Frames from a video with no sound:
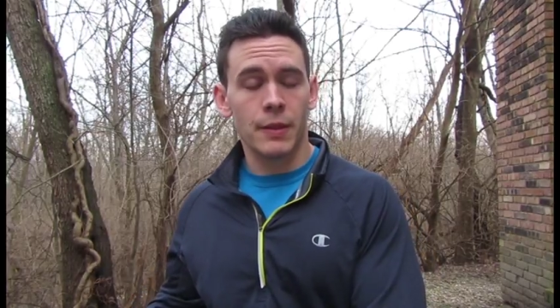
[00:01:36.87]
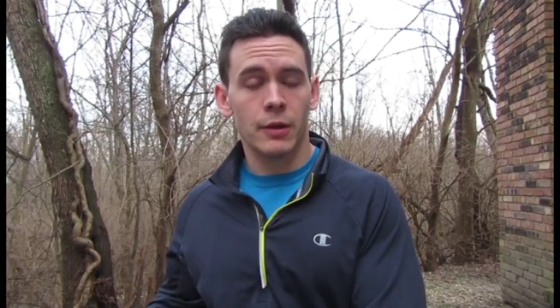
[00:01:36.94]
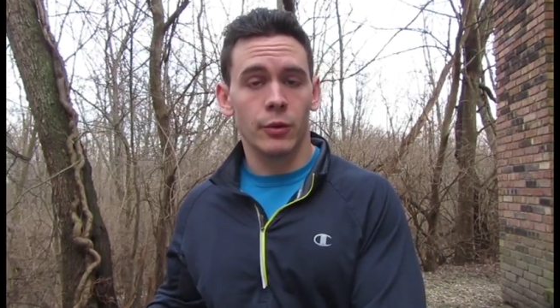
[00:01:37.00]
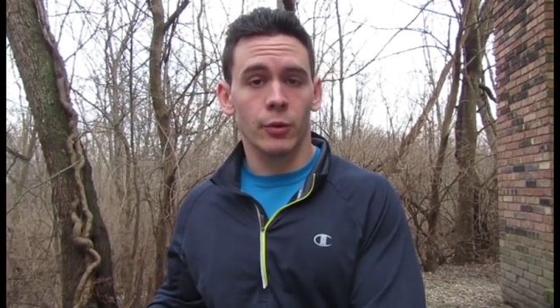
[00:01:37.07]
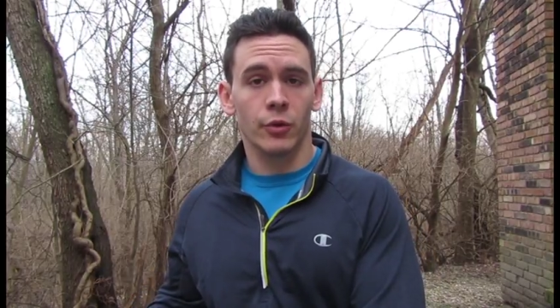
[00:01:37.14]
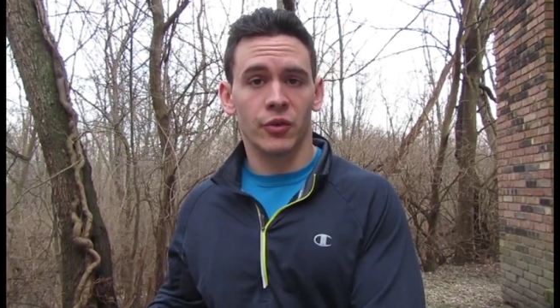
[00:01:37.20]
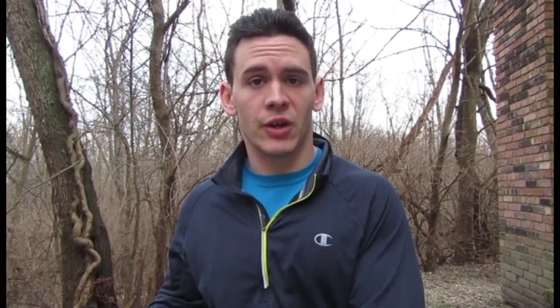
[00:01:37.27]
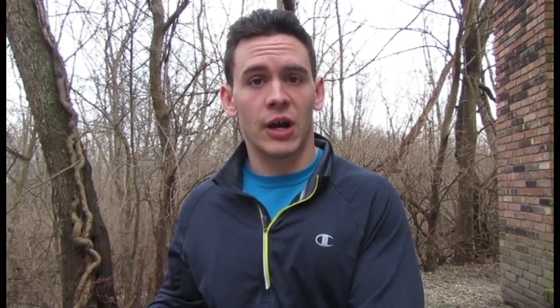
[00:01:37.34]

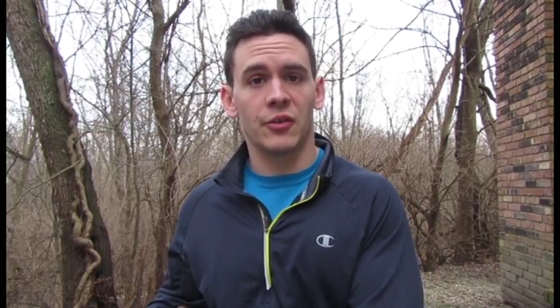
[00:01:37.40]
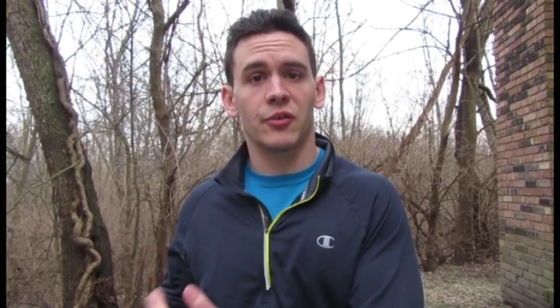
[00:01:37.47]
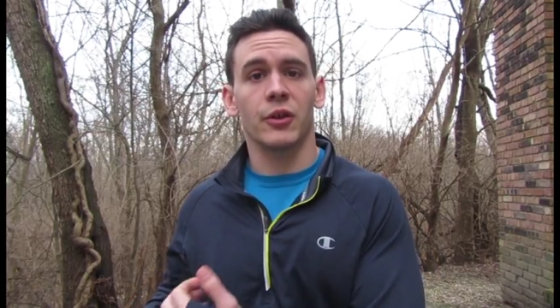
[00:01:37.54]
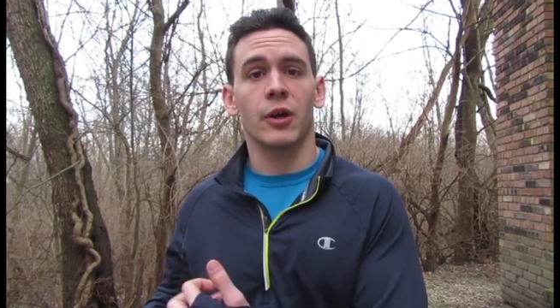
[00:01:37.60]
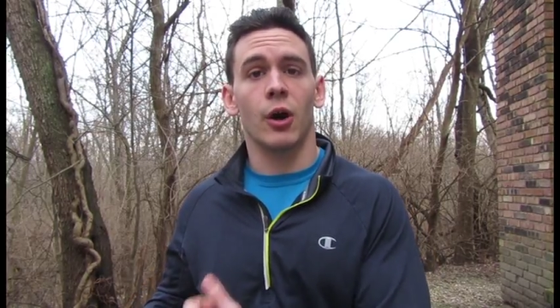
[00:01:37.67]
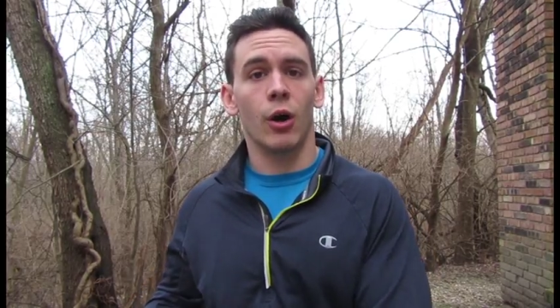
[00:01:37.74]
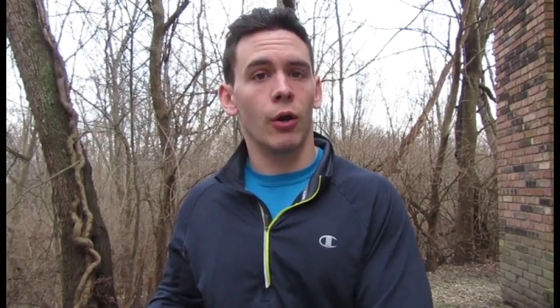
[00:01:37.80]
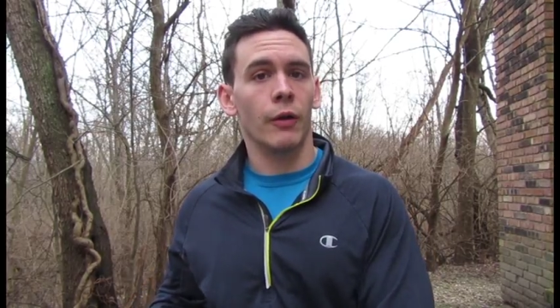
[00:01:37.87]
who is
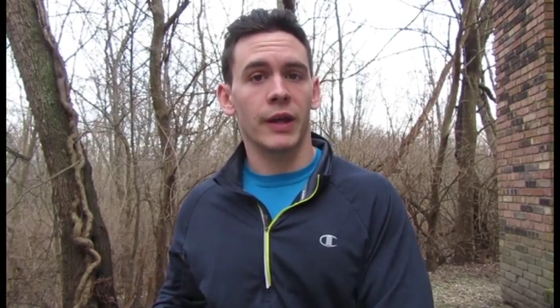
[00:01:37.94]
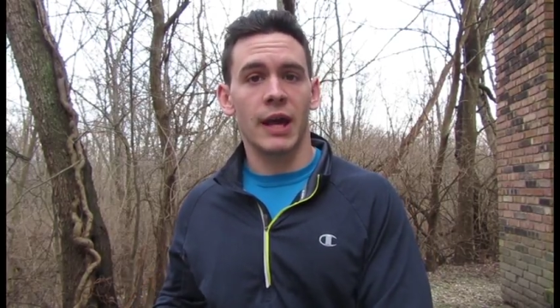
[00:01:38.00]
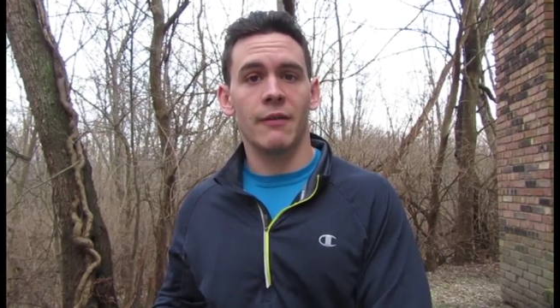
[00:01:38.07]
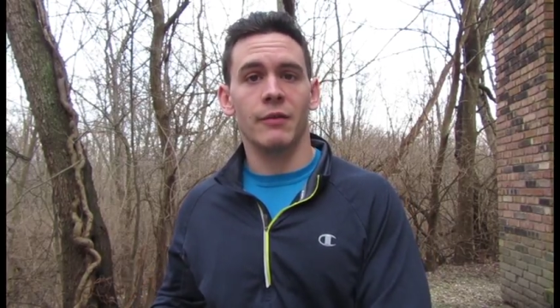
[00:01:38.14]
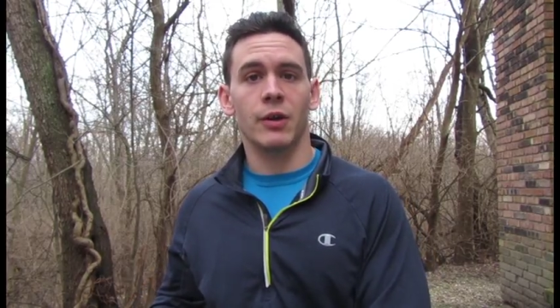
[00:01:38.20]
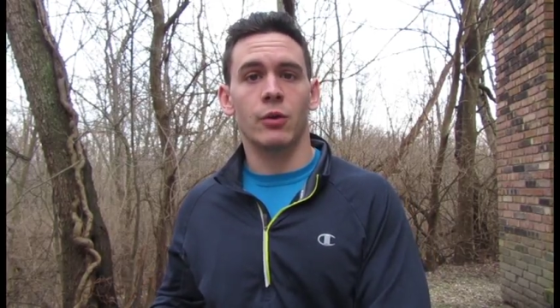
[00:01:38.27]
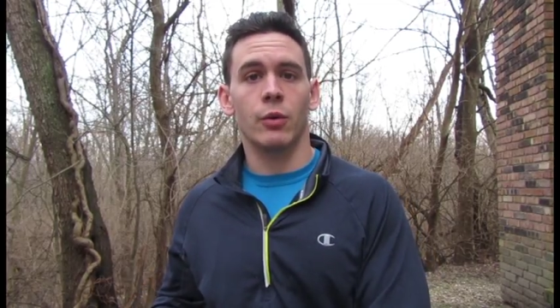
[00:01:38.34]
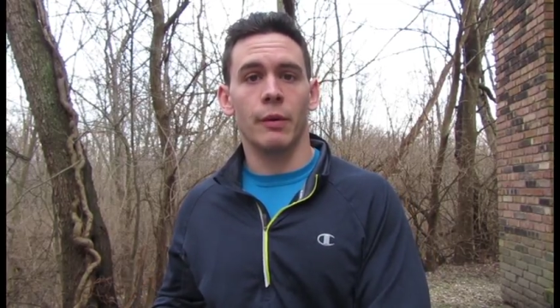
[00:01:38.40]
constantly hauling
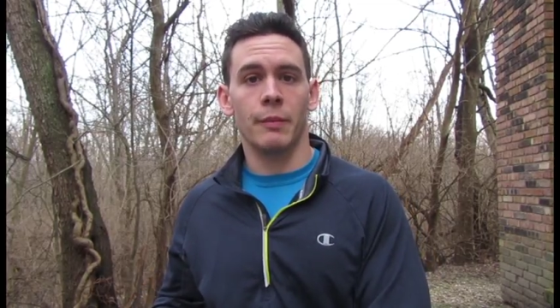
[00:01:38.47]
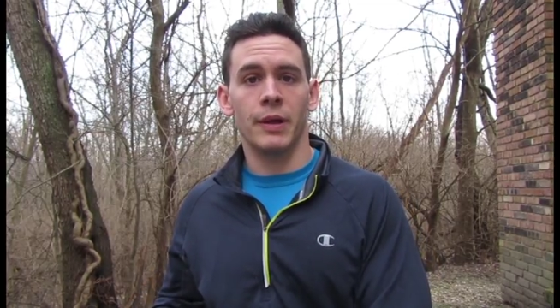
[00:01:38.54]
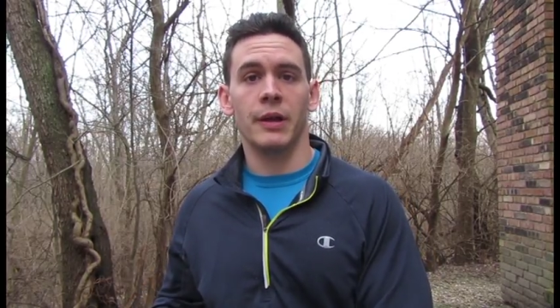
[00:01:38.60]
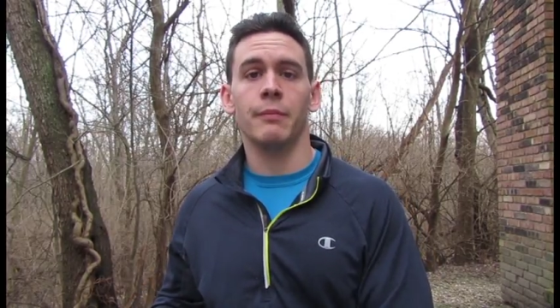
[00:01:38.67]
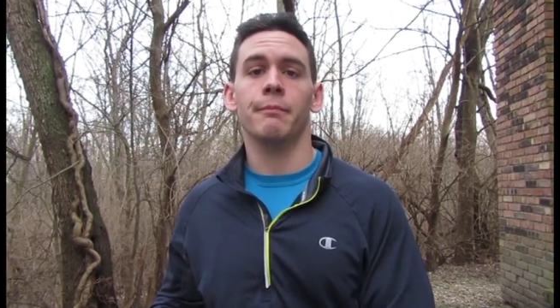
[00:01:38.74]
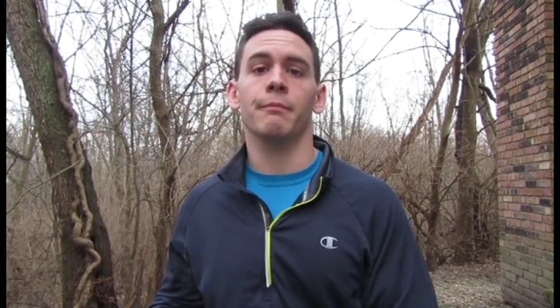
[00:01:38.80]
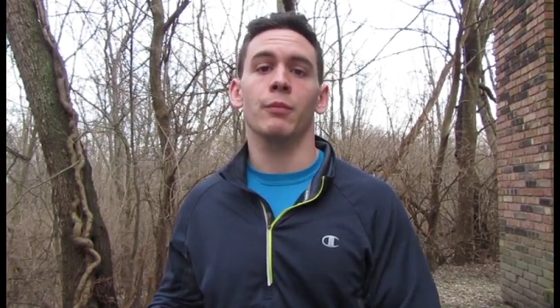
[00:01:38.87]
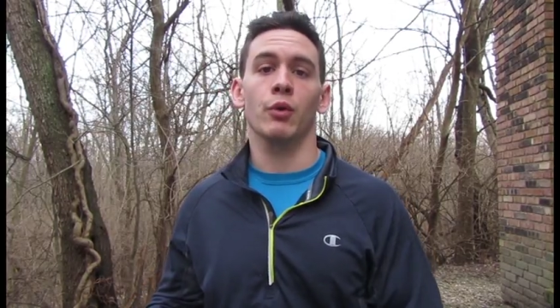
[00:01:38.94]
heavy
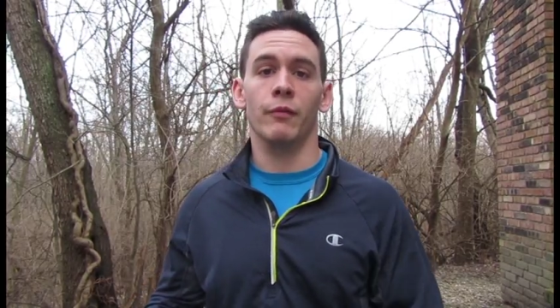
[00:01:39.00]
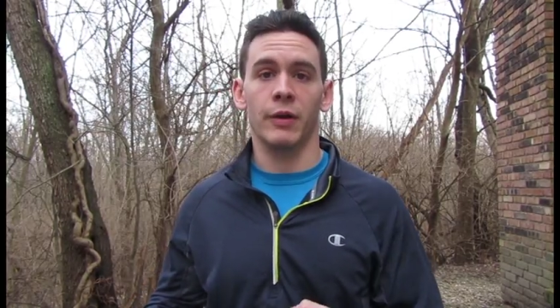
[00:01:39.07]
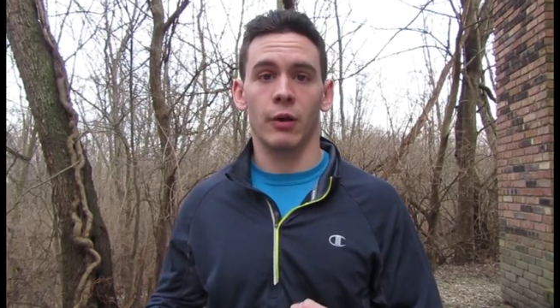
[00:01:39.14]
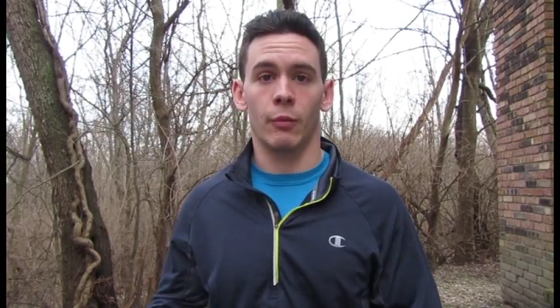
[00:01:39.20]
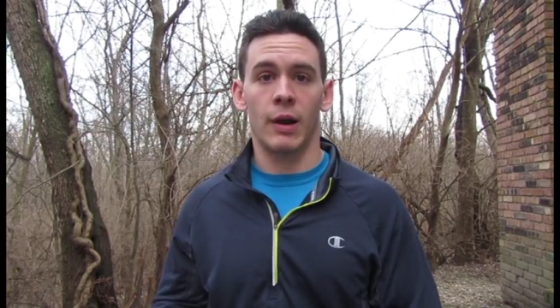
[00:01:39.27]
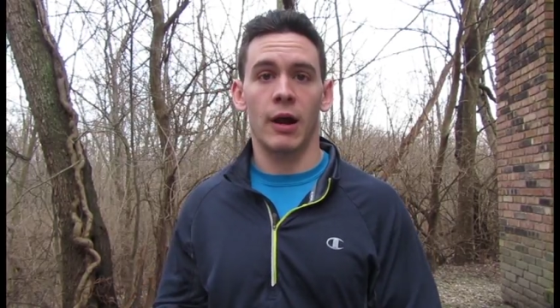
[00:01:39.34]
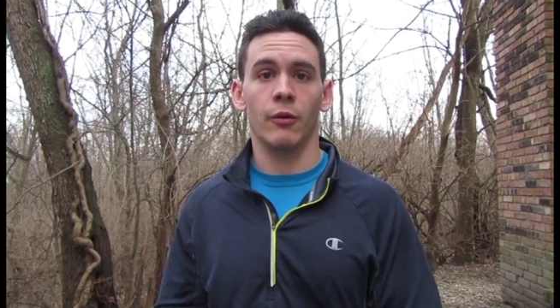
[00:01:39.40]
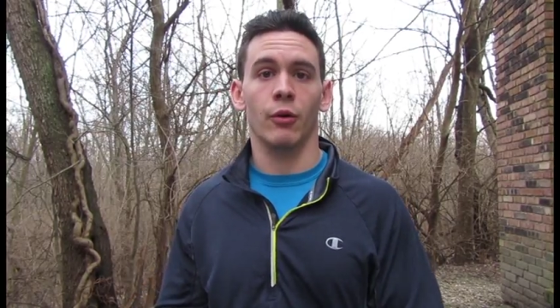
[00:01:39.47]
equipment, moving
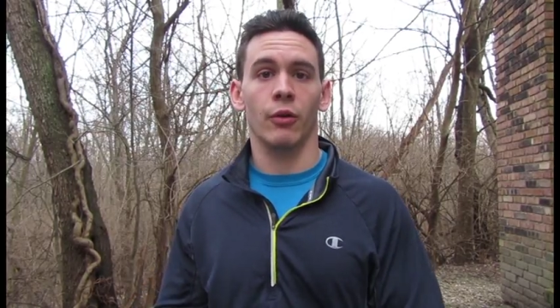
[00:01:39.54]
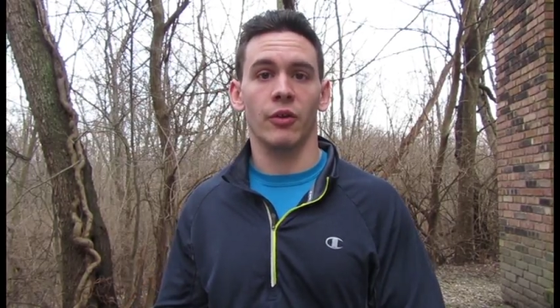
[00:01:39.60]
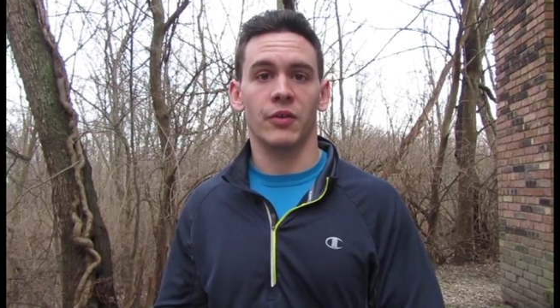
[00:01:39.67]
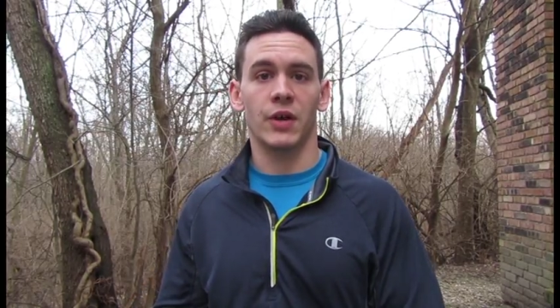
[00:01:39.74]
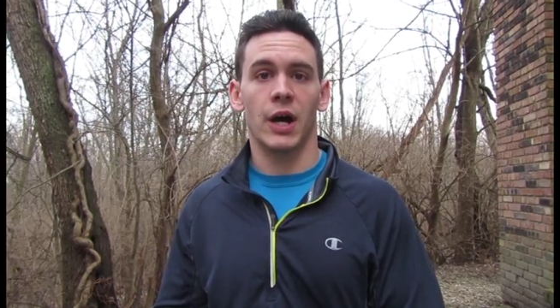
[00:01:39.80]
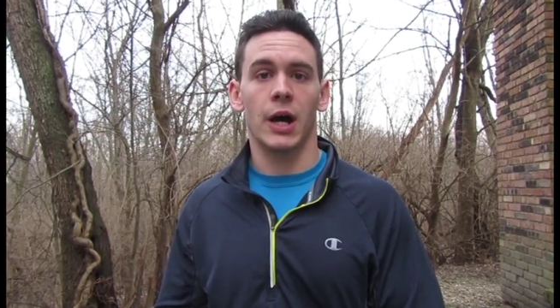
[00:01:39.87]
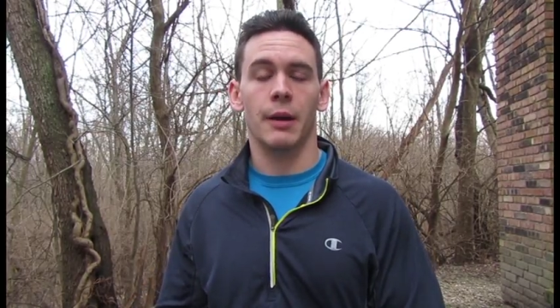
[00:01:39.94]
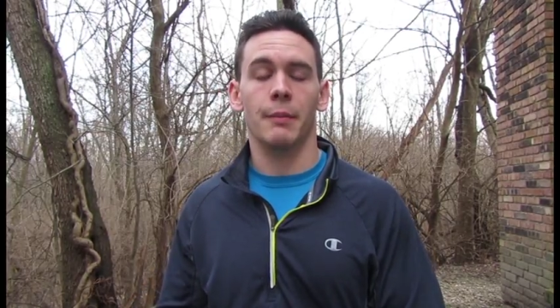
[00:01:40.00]
around all the
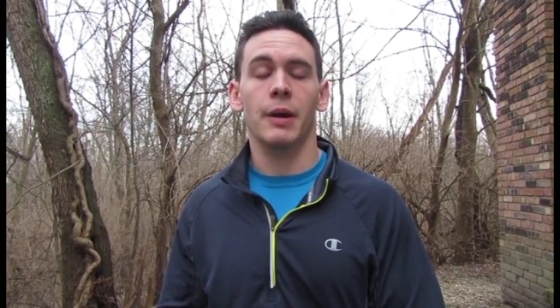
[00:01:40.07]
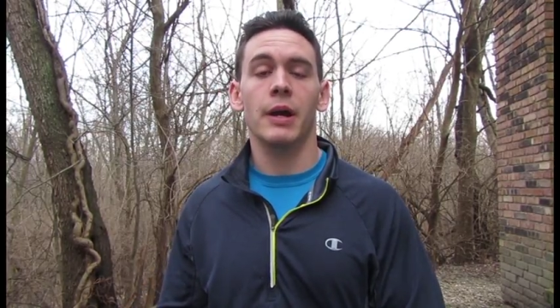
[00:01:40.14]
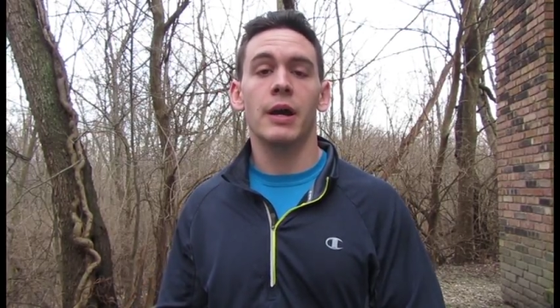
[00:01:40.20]
time.